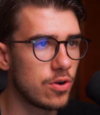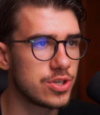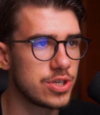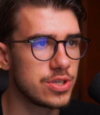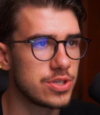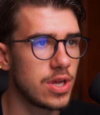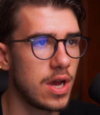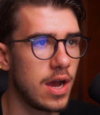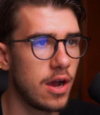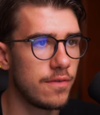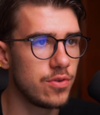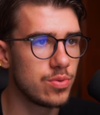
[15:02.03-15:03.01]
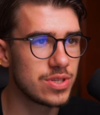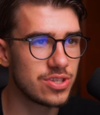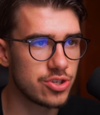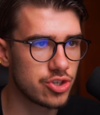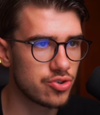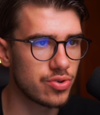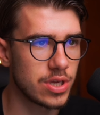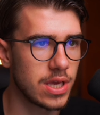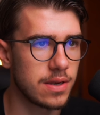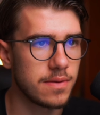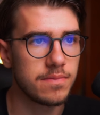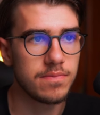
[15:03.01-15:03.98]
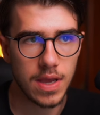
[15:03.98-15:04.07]
versions of you is destroying
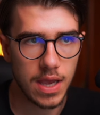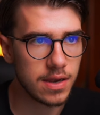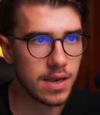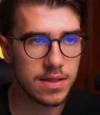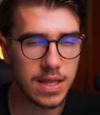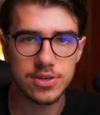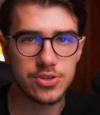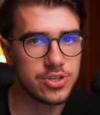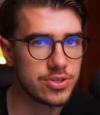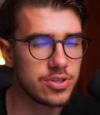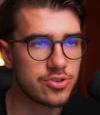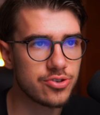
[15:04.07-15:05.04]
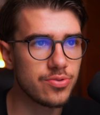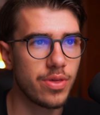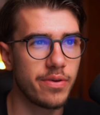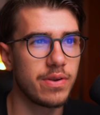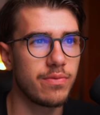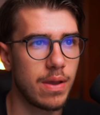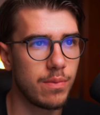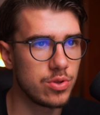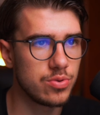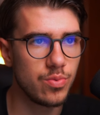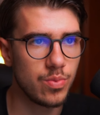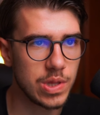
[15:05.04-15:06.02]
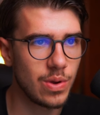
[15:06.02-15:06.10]
it. And that's just the truth of it, right? When
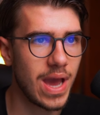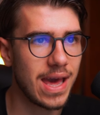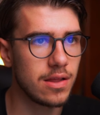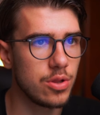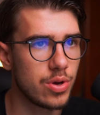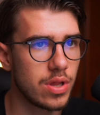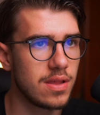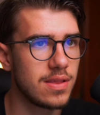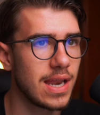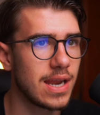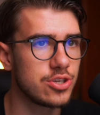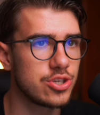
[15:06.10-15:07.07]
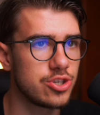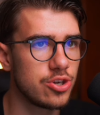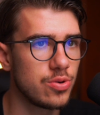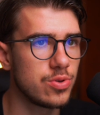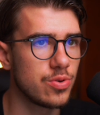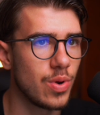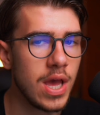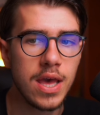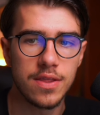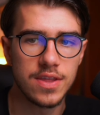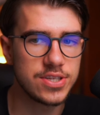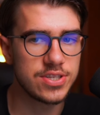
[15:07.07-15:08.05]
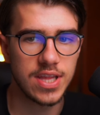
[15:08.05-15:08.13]
you had a look at the data I just showed you,
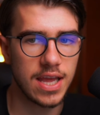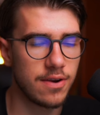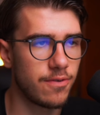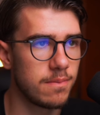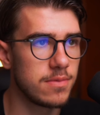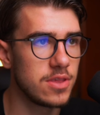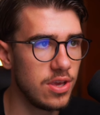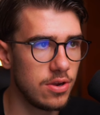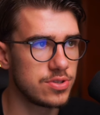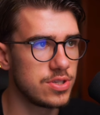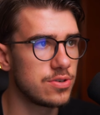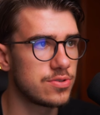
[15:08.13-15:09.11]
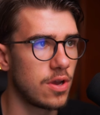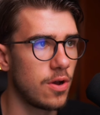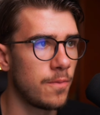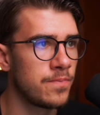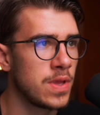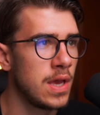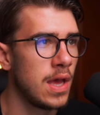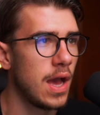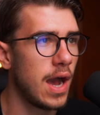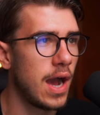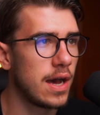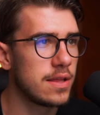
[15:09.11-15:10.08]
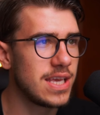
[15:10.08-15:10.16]
this is data from years and years ago.
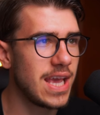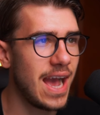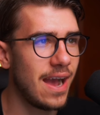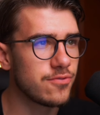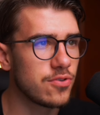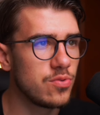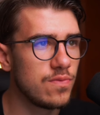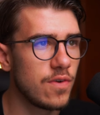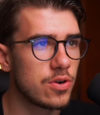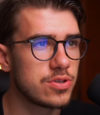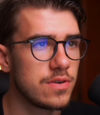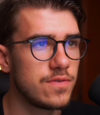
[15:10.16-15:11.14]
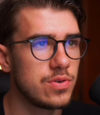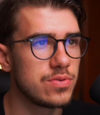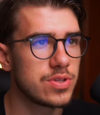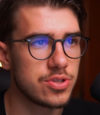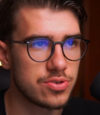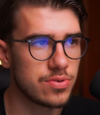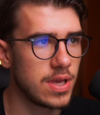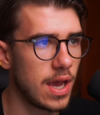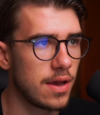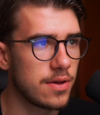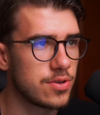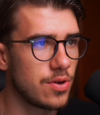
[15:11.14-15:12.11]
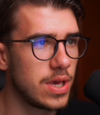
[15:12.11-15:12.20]
The afternoon version of you is destroying.
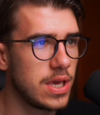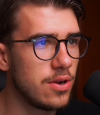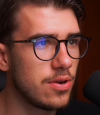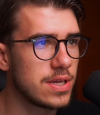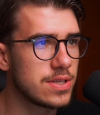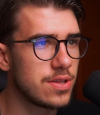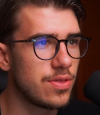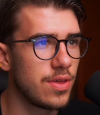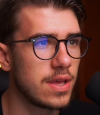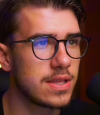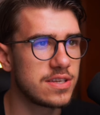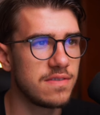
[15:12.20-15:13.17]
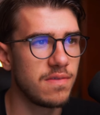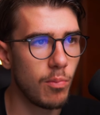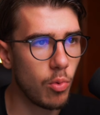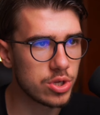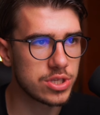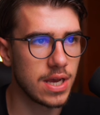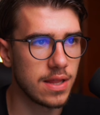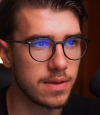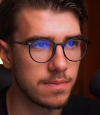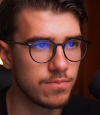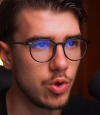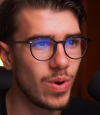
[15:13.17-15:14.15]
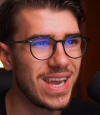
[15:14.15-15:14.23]
Yeah, so here is the thing that's even more telling.
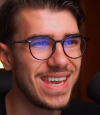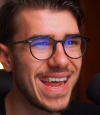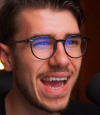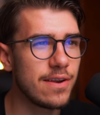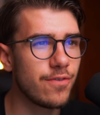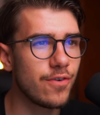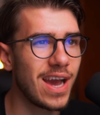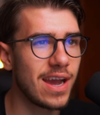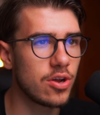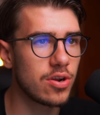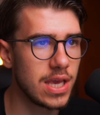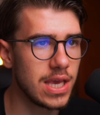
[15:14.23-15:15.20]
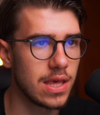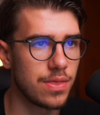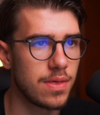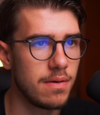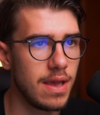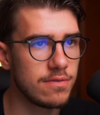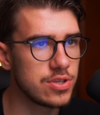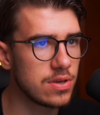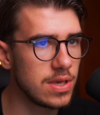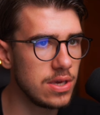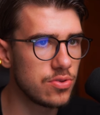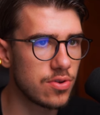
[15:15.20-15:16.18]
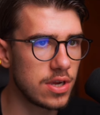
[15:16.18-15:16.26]
You went 9 for 9 on ETH. Every single
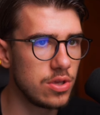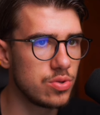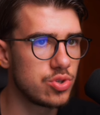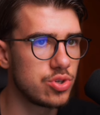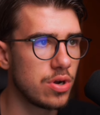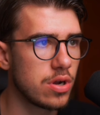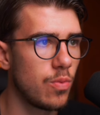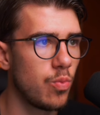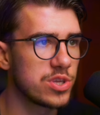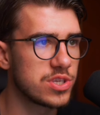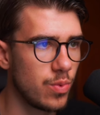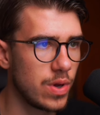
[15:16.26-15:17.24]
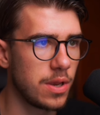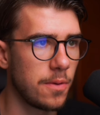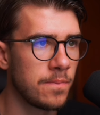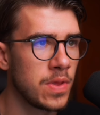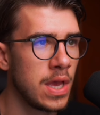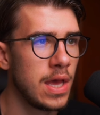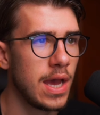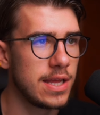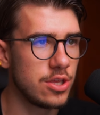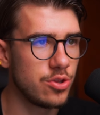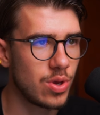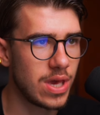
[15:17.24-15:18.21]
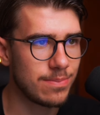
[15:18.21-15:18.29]
ETH trade you took was a winner, and
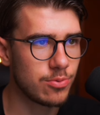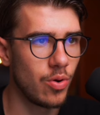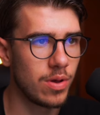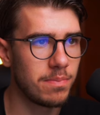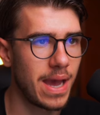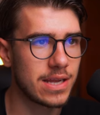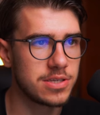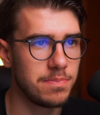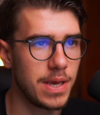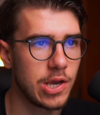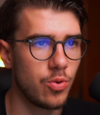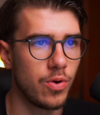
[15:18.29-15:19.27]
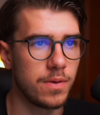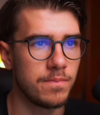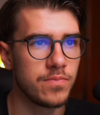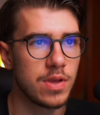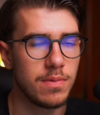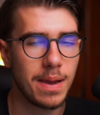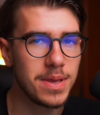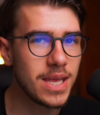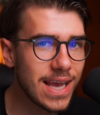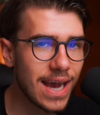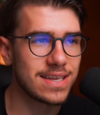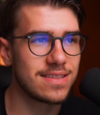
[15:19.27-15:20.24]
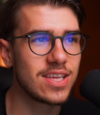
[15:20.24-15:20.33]
yet you kept going back to Bitcoin. I mean,
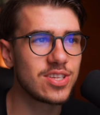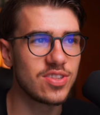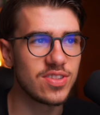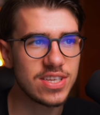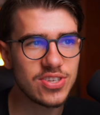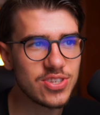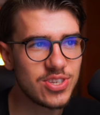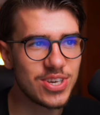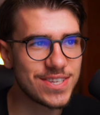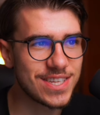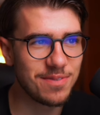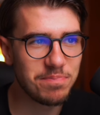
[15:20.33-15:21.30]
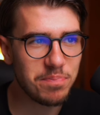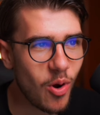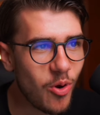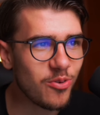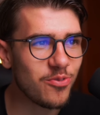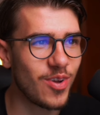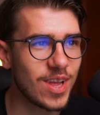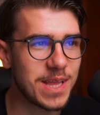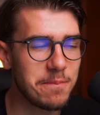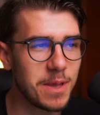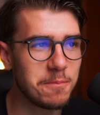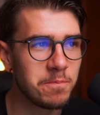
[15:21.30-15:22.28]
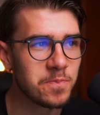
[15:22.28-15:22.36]
guys, listen, this is just perfect. I
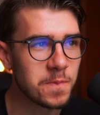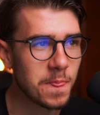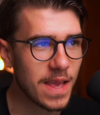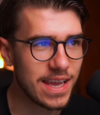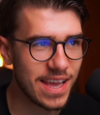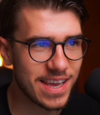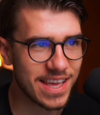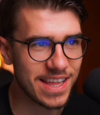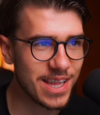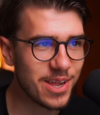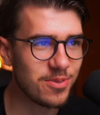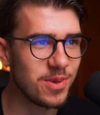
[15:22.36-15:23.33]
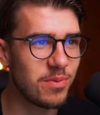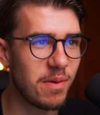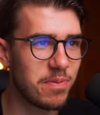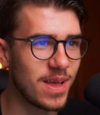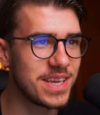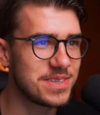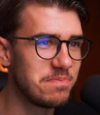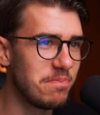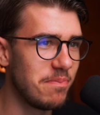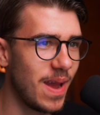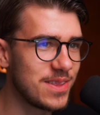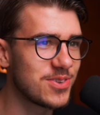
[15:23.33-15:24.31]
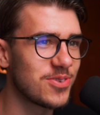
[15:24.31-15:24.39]
mean, it can literally replace
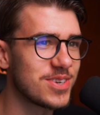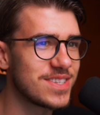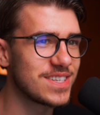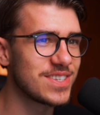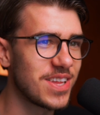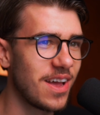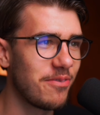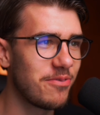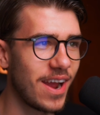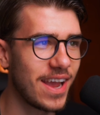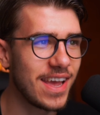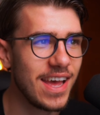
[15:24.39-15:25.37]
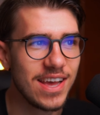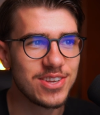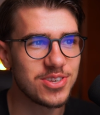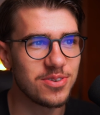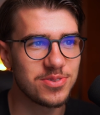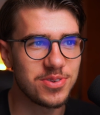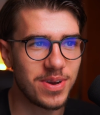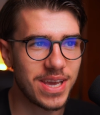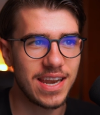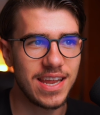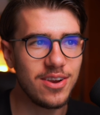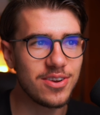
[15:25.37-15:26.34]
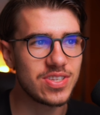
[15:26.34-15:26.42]
mentors, this stuff, right? So
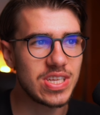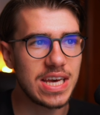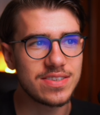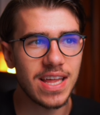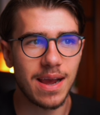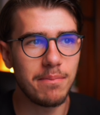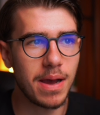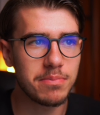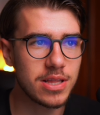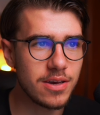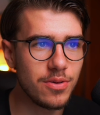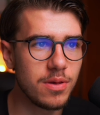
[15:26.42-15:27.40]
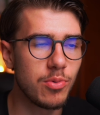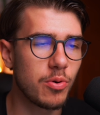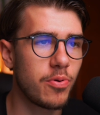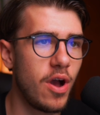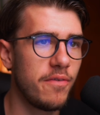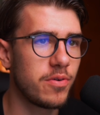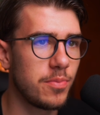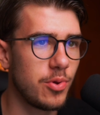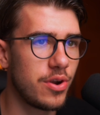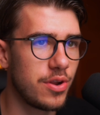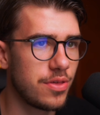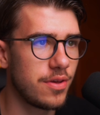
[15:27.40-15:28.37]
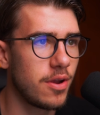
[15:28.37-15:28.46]
again, here it says that I'm clearly more profitable
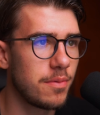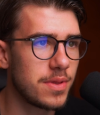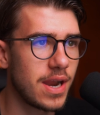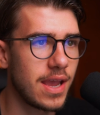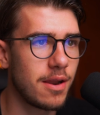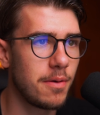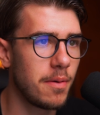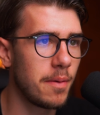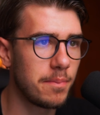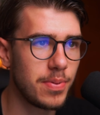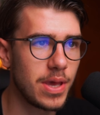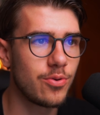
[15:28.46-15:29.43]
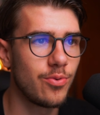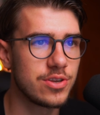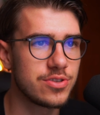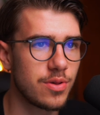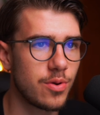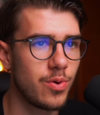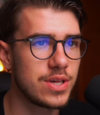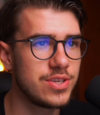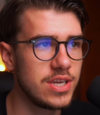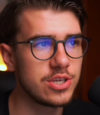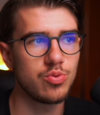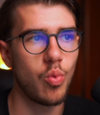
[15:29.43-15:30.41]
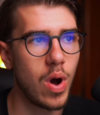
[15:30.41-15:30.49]
on Ethereum than I am on Bitcoin. So the question
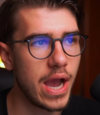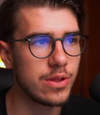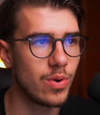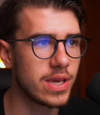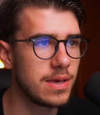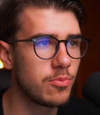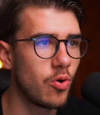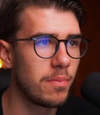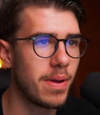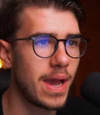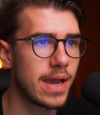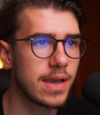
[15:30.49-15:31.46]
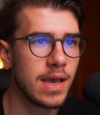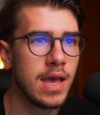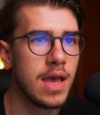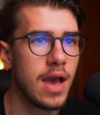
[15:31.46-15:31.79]
is, why do I keep going back